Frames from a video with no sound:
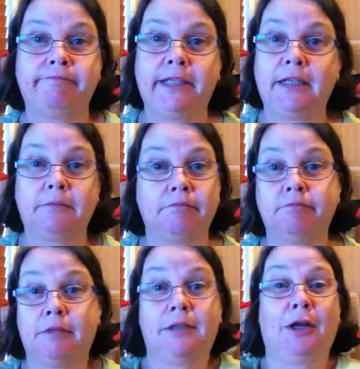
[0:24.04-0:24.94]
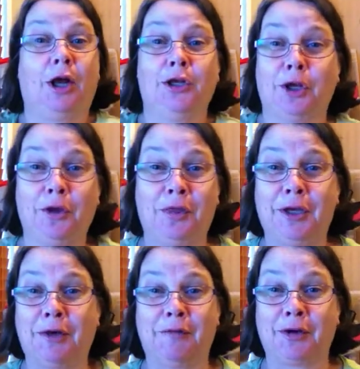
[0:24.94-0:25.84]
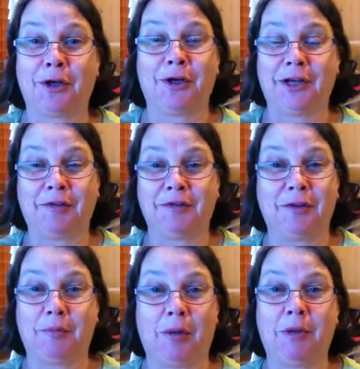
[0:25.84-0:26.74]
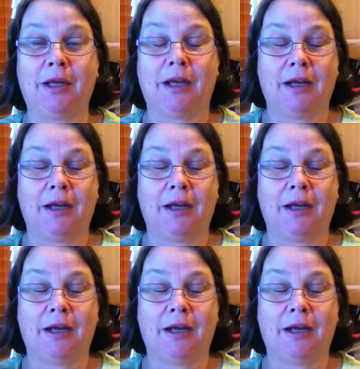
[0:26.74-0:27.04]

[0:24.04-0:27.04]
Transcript: yeah. I don't think I've got a lot else at the moment.